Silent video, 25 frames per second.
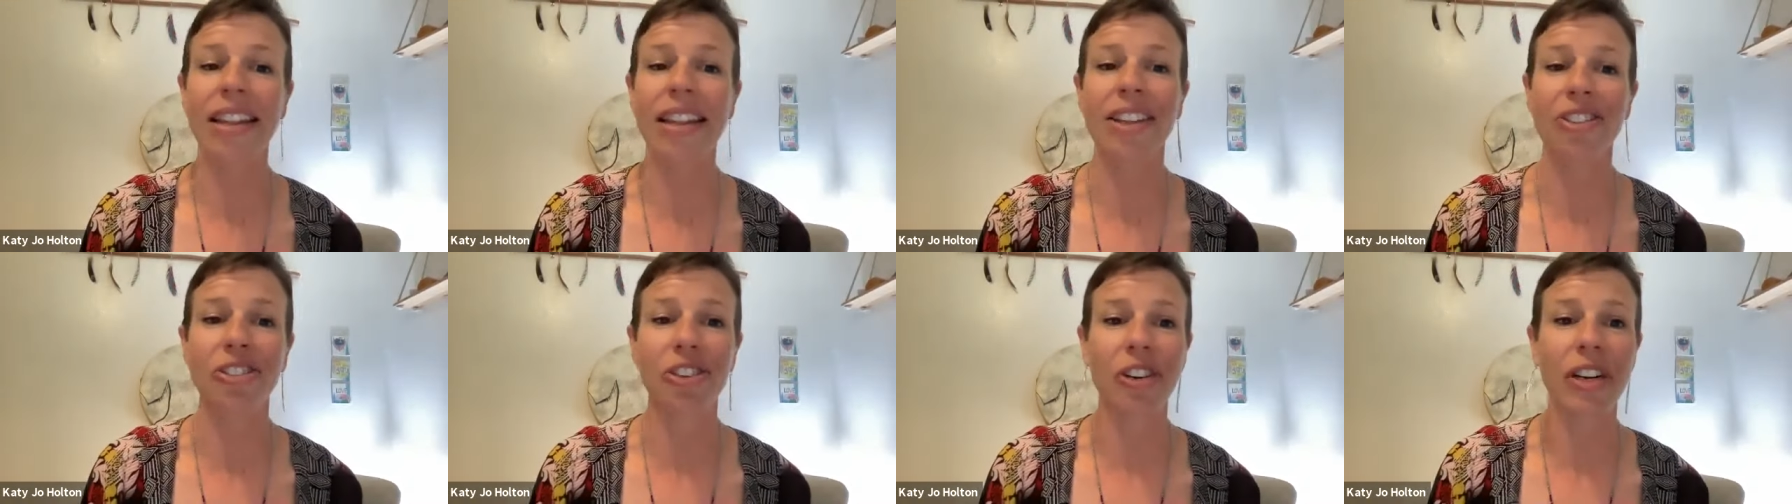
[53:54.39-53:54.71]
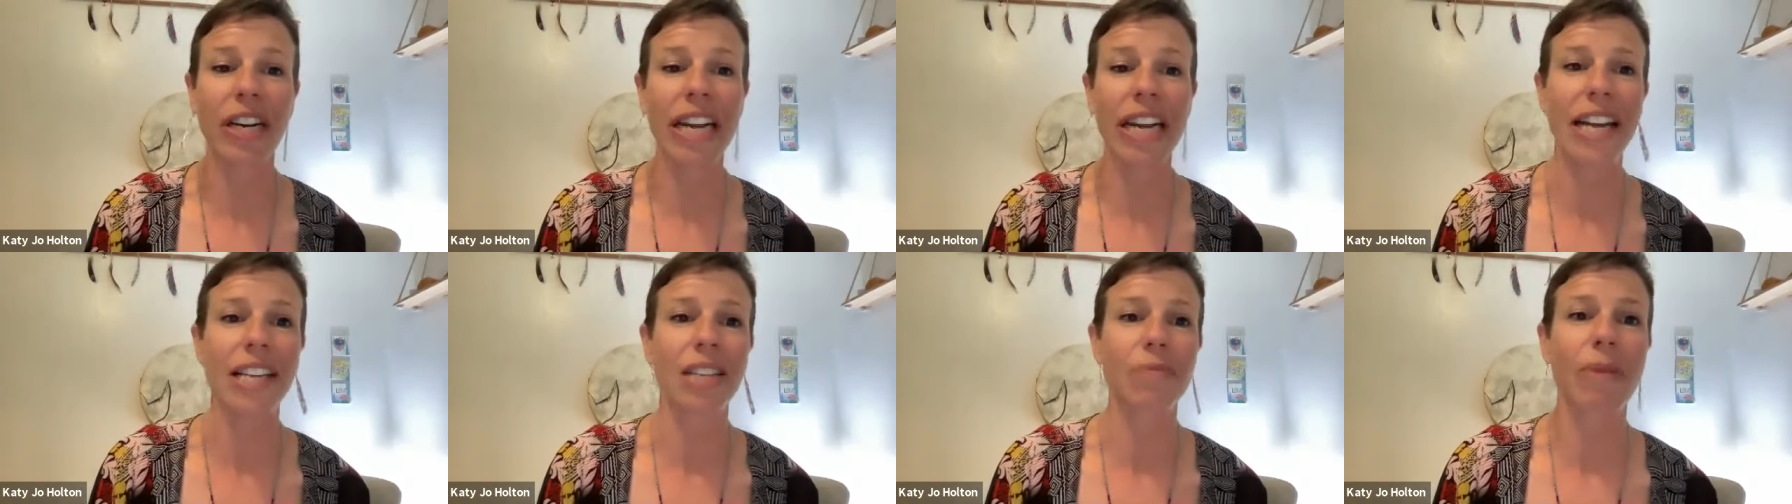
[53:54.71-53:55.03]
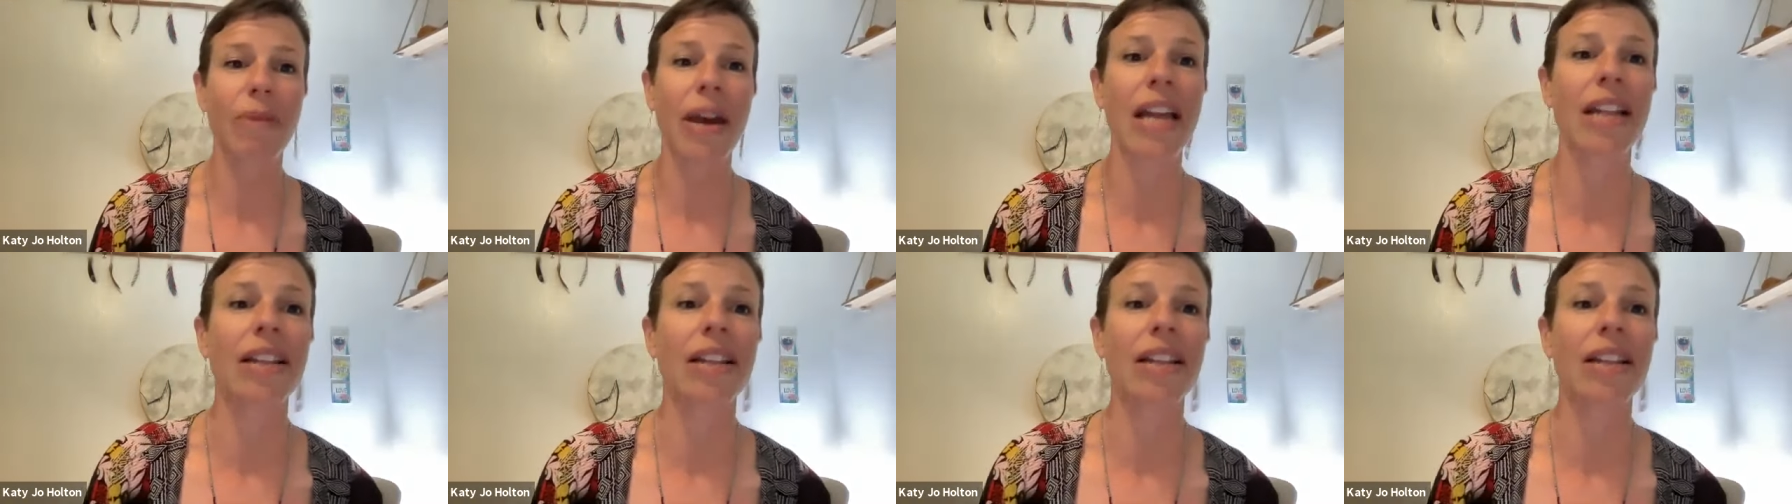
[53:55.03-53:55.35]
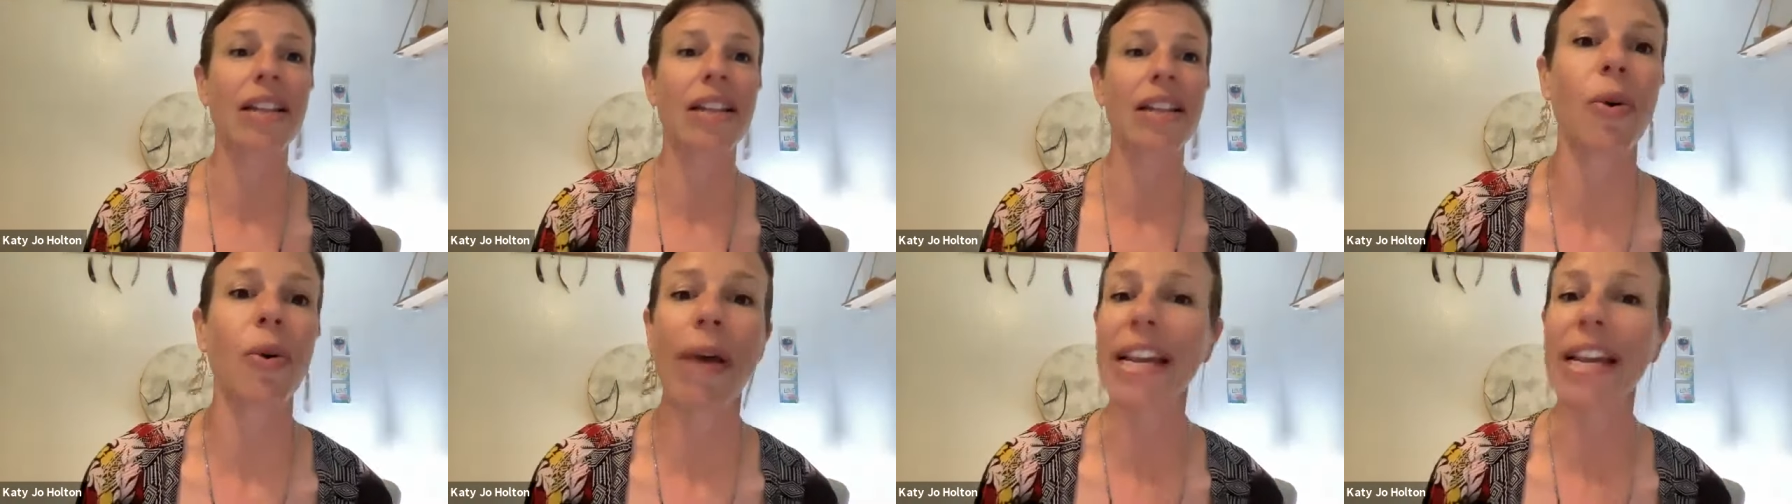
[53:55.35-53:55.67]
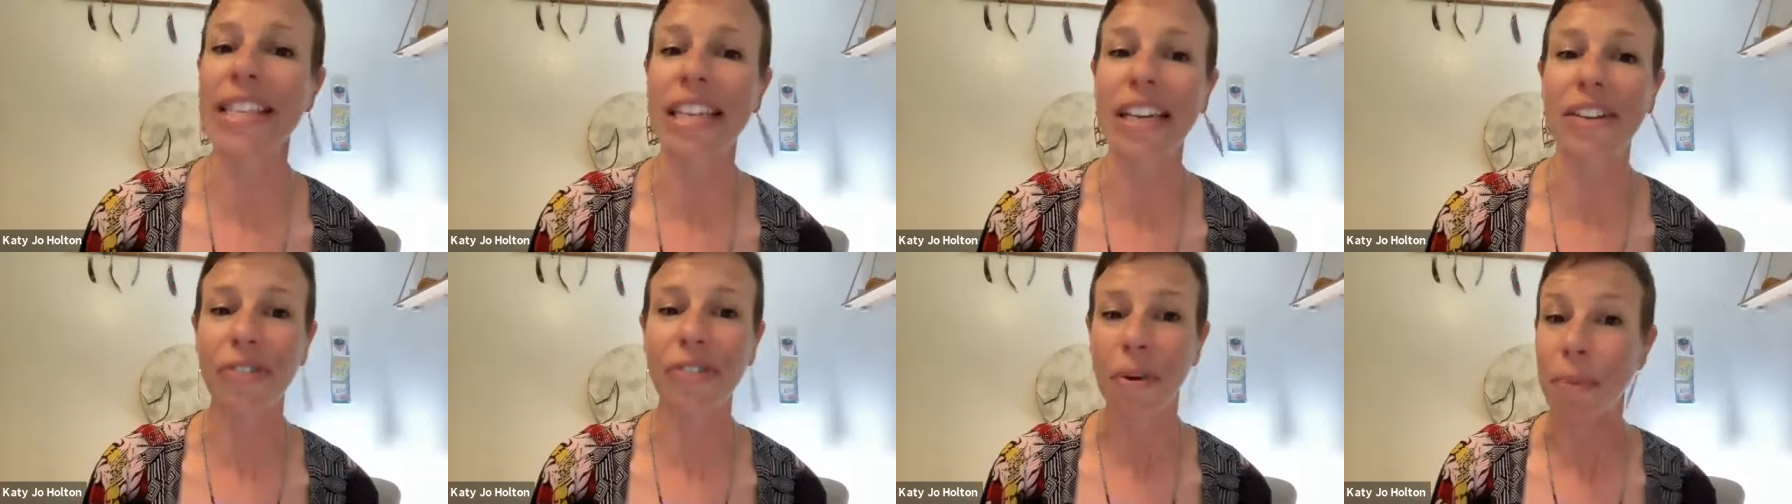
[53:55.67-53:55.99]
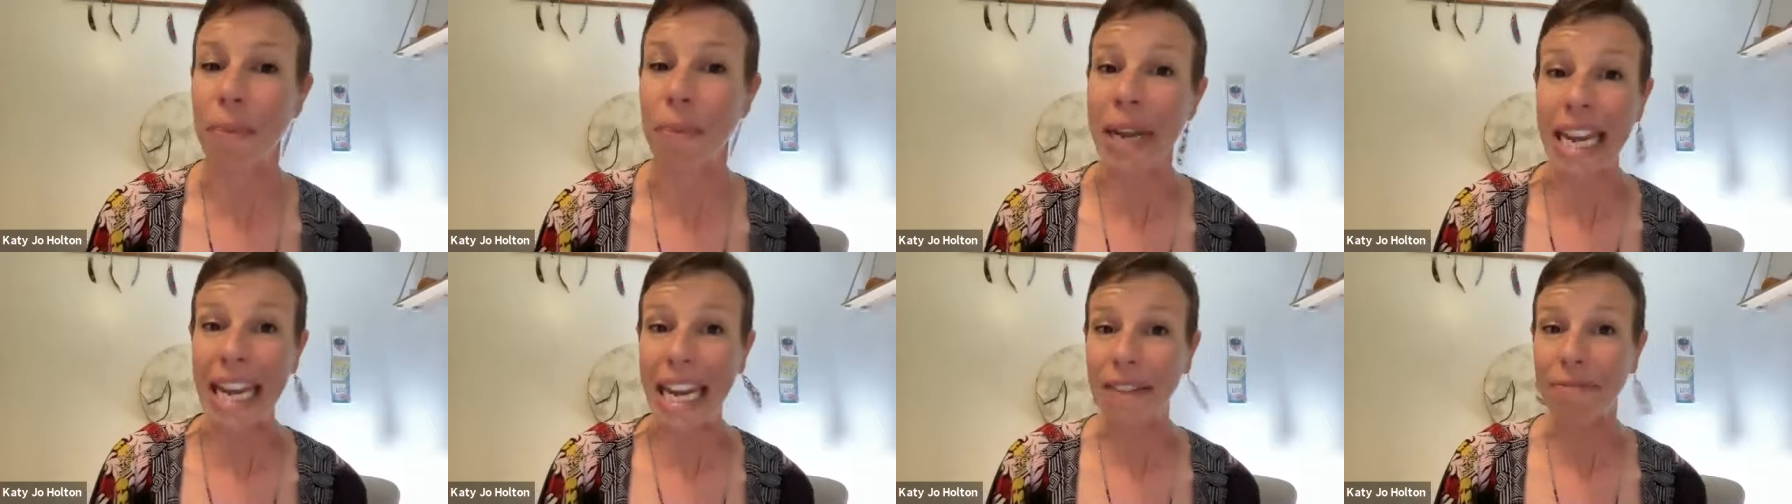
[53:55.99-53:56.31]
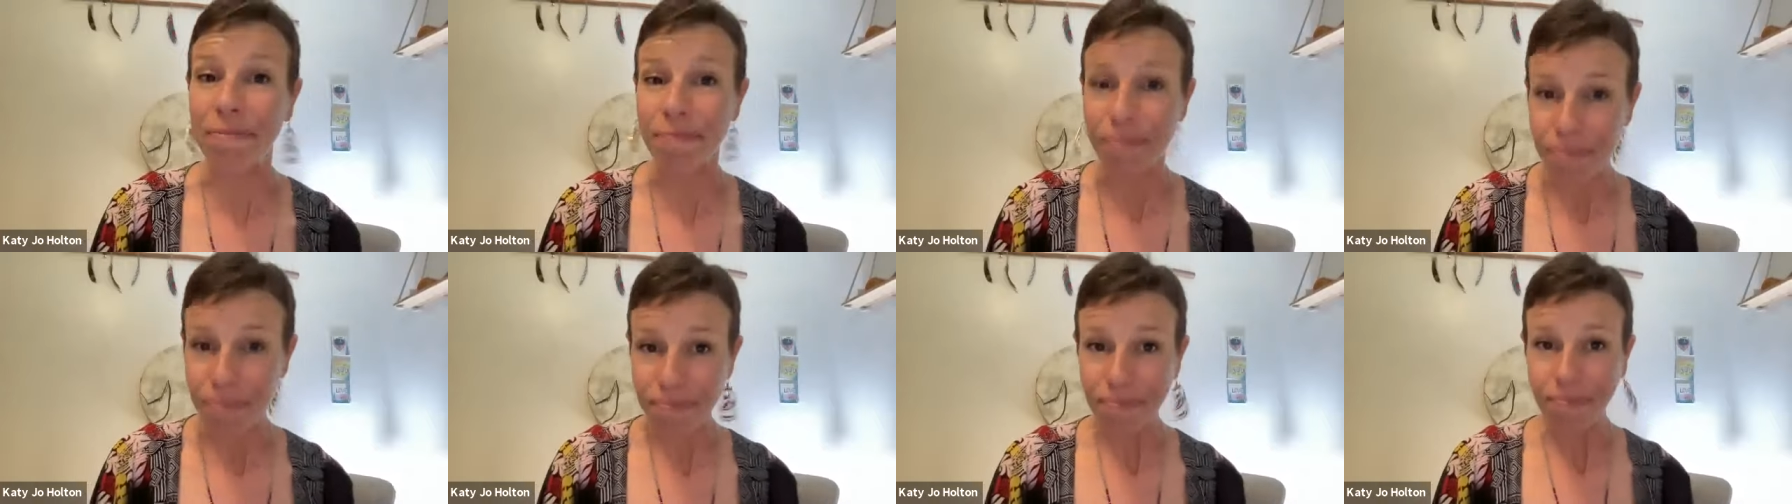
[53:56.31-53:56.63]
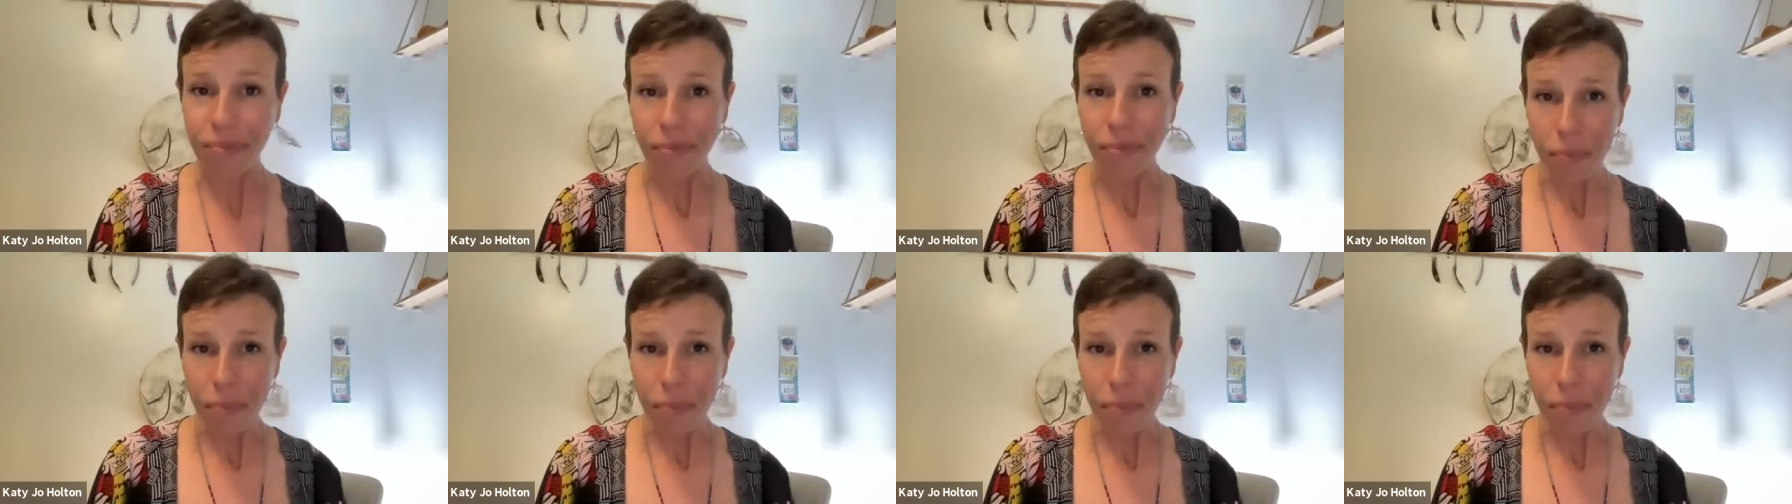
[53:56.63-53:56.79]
This journey has been so amazing for me